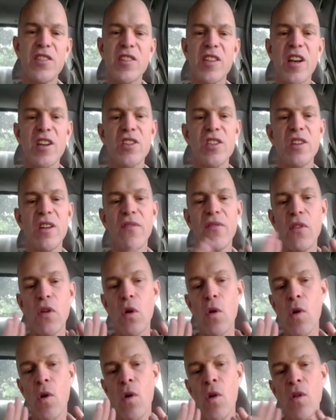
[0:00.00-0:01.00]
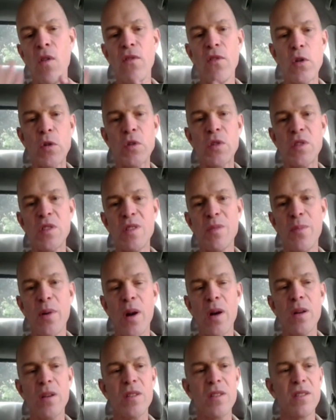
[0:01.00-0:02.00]
his discussion of the whole
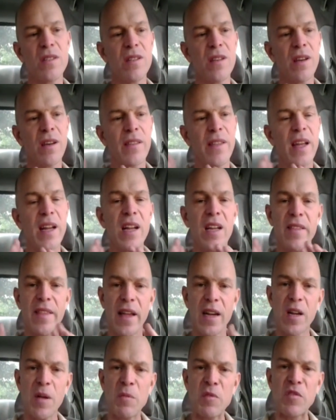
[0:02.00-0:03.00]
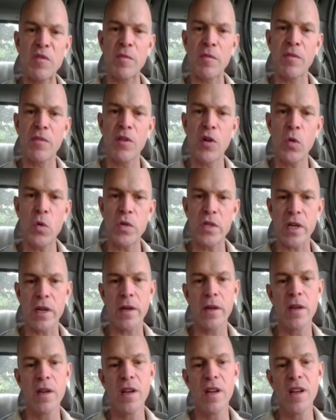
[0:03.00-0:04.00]
versus the parts, that comes from
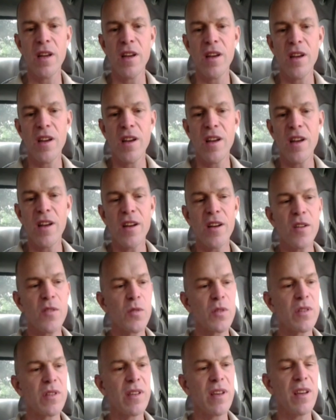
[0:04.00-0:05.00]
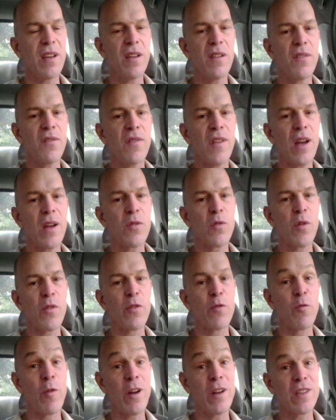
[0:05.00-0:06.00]
Cusa, who was the
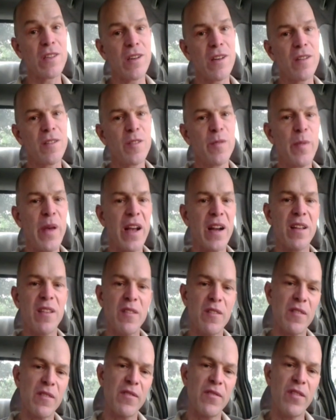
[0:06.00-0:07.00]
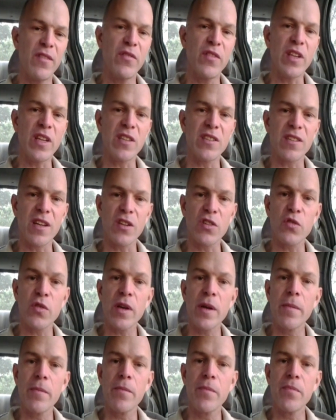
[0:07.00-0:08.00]
founder of the Renaissance back in the
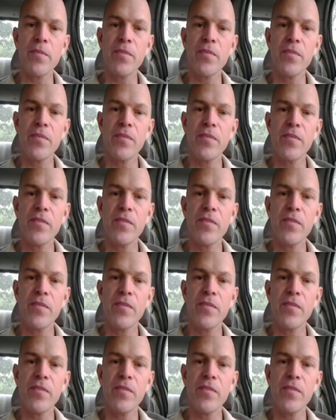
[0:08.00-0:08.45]
15th century.